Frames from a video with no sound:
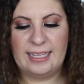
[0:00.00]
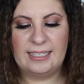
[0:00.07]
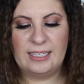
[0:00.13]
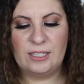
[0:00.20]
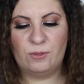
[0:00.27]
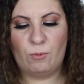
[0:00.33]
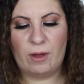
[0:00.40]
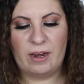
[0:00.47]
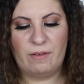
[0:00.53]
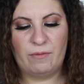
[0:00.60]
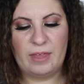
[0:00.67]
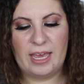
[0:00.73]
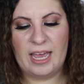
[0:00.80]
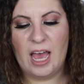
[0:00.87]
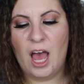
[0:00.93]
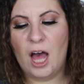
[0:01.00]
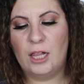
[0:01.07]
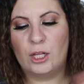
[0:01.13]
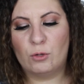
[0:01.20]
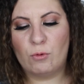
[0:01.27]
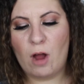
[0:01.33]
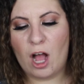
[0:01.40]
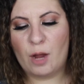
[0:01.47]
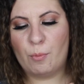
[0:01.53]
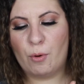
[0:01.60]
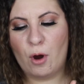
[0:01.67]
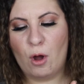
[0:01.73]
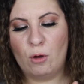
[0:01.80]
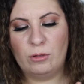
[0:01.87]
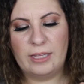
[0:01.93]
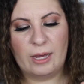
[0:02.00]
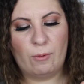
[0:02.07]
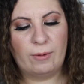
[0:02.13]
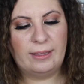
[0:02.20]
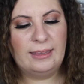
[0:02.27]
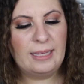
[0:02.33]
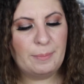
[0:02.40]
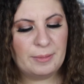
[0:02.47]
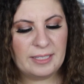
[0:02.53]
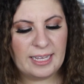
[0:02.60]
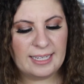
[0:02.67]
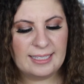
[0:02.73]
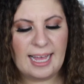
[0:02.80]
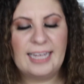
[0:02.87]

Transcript: This is one of the LORAC Pro liquid lipsticks.